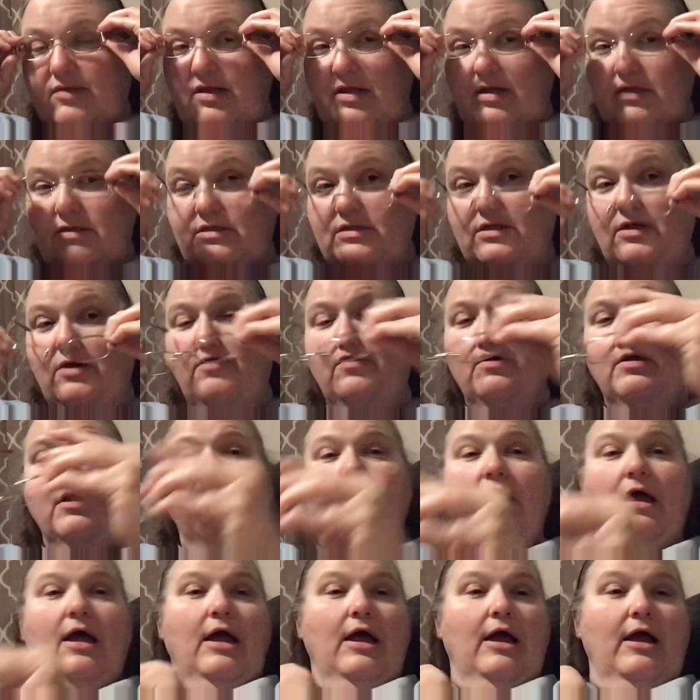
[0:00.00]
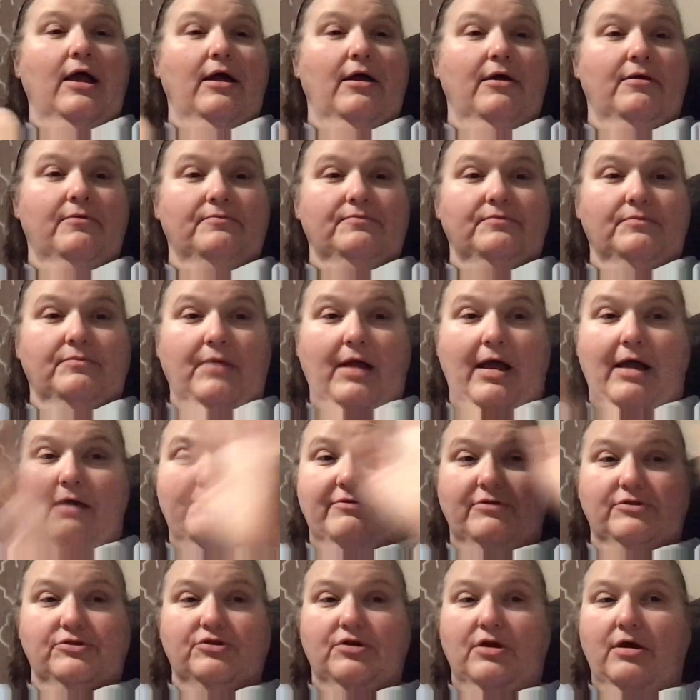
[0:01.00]
So,
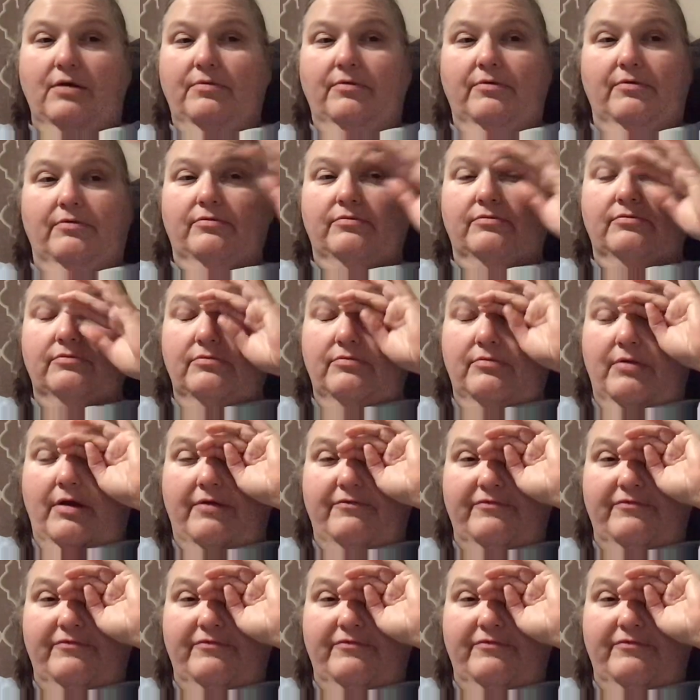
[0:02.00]
having trouble. My